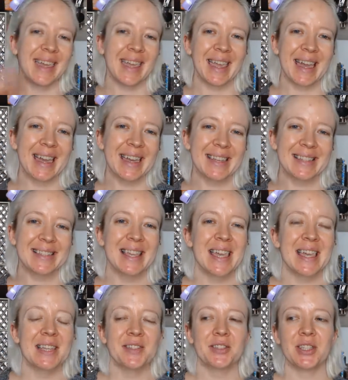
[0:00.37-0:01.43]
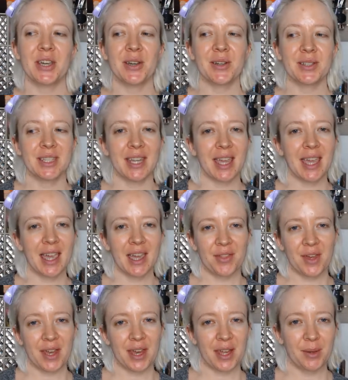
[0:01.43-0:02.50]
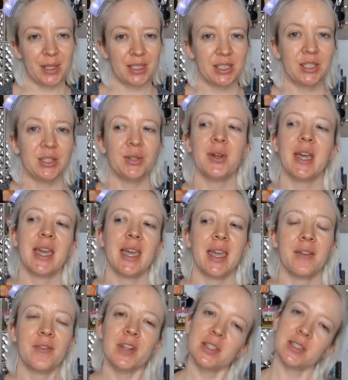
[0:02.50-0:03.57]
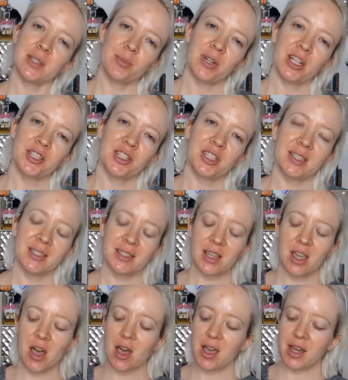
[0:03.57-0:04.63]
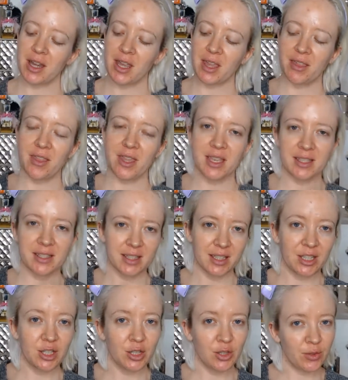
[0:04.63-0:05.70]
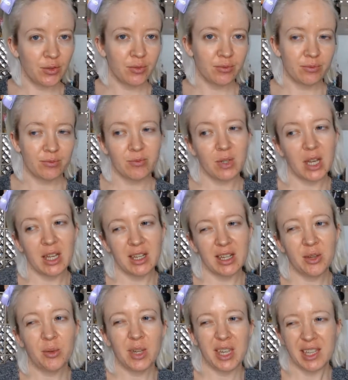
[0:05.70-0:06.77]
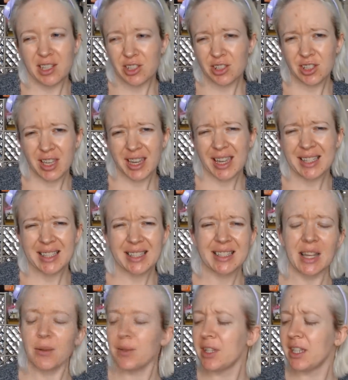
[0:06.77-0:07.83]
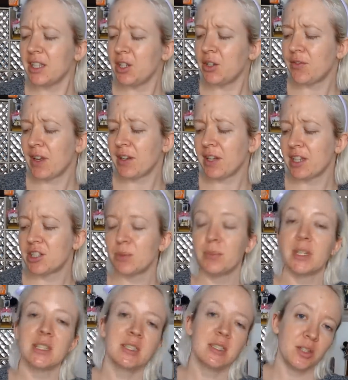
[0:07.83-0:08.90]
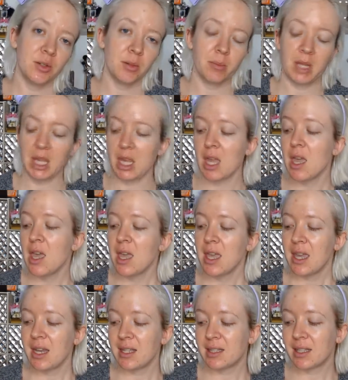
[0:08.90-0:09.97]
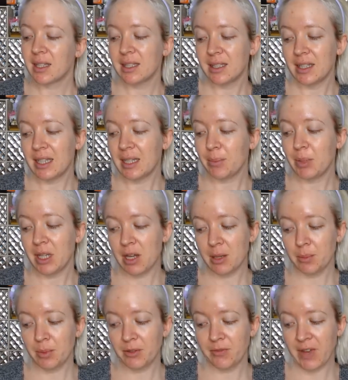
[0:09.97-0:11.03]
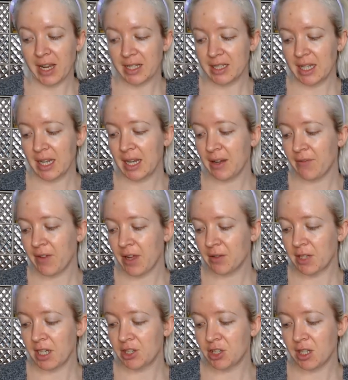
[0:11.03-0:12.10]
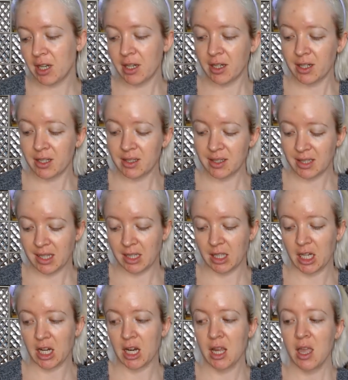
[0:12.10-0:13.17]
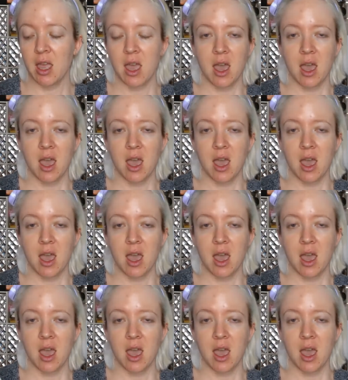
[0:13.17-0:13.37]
Hey guys! So today I thought I would do a first impressions on this new-ish, I guess it's not really new foundation, but it's new to me. It is the Clinique Beyond Perfecting Foundation and Concealer.